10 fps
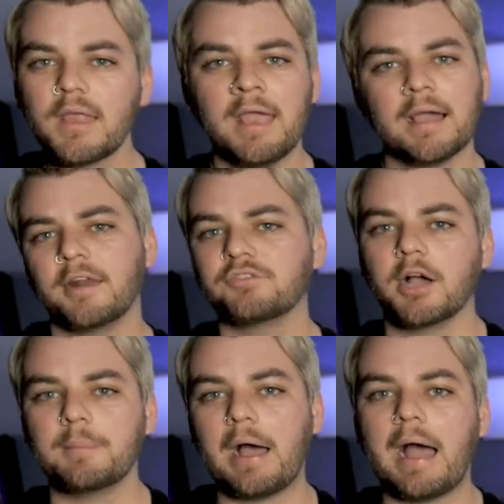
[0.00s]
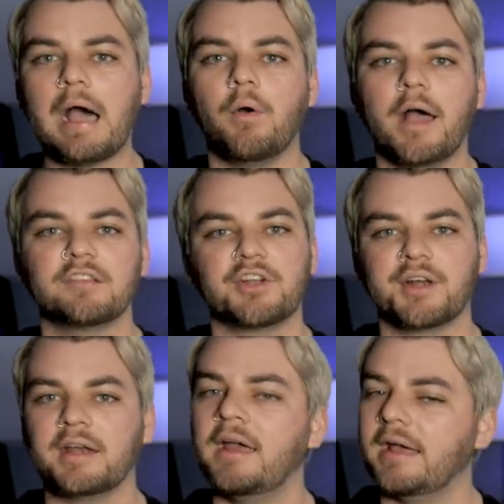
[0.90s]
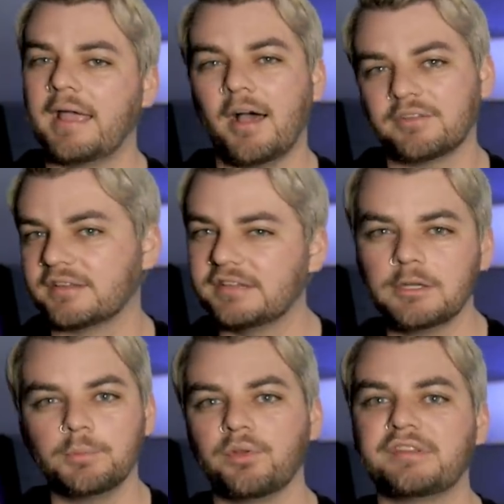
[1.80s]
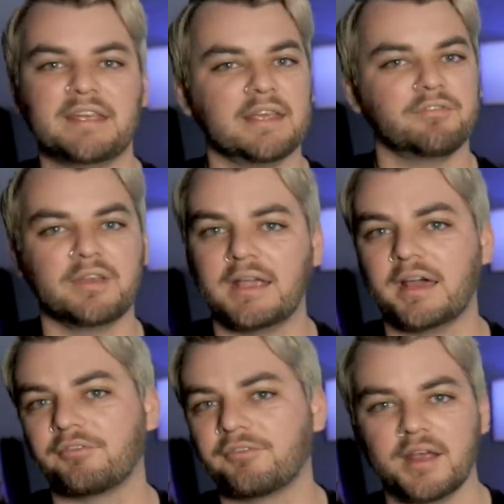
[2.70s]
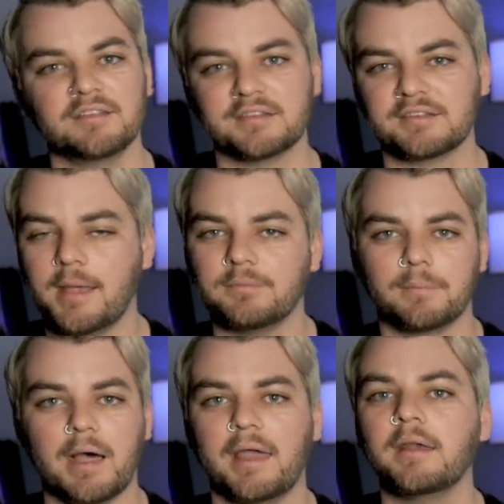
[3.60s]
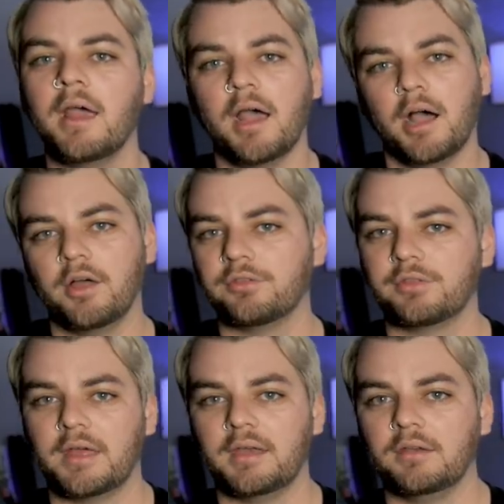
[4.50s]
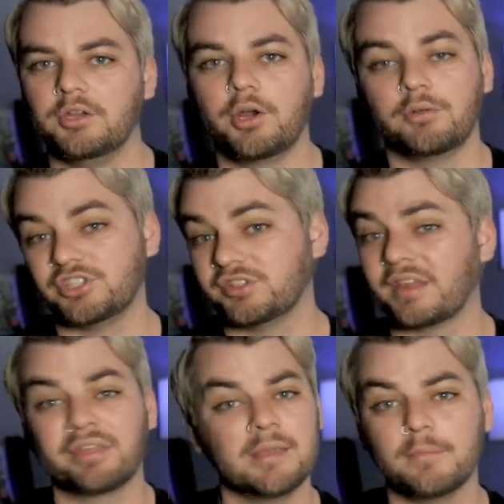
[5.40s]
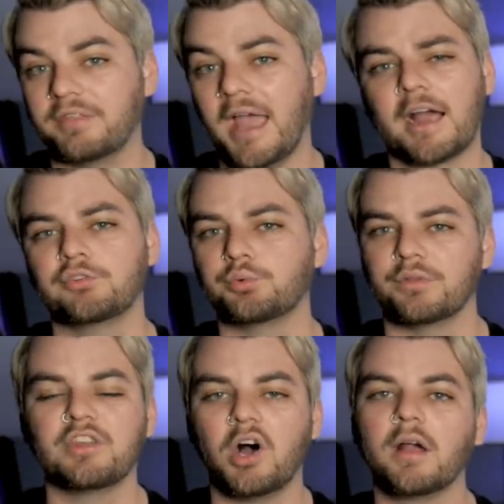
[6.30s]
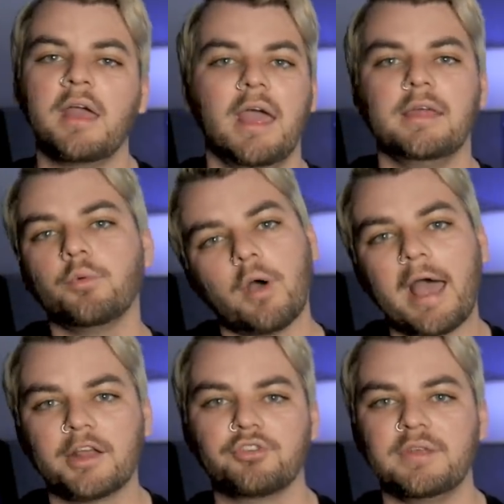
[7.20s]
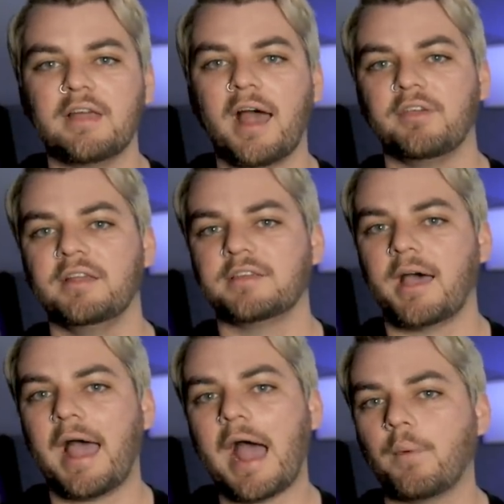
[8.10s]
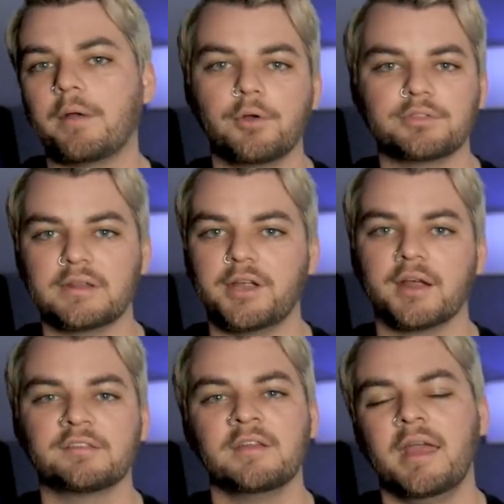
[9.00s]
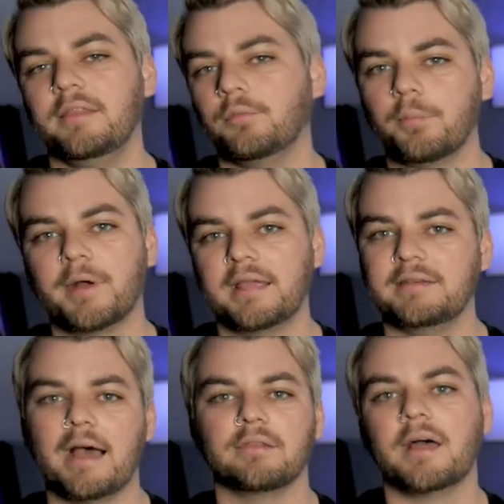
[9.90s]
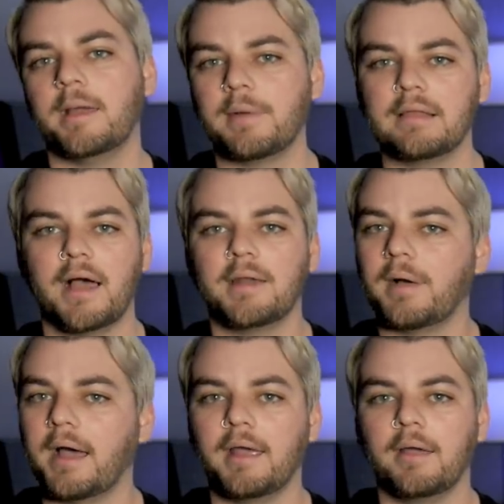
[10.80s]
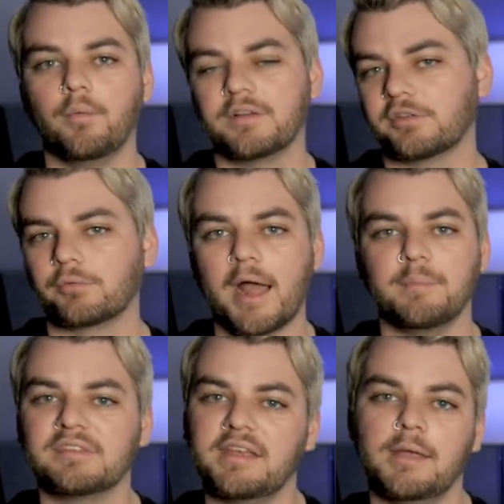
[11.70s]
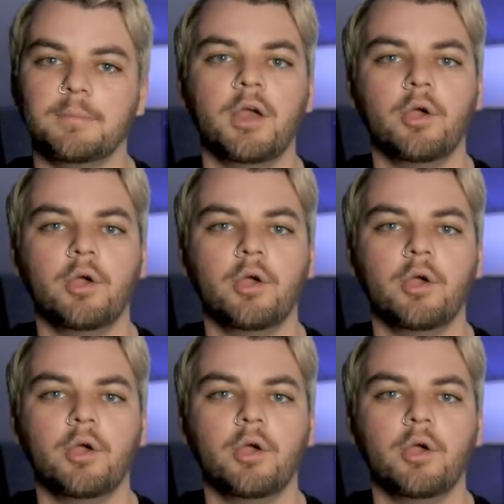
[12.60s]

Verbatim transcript: and kind of talk about how I started counting syllables, seeing if any kind of phrases came to mind other than, you know, just the theme of the actual song. And then we'll actually dive into how I wrote the lyrics and then we'll break it down line by line by what's the rhyme scheme,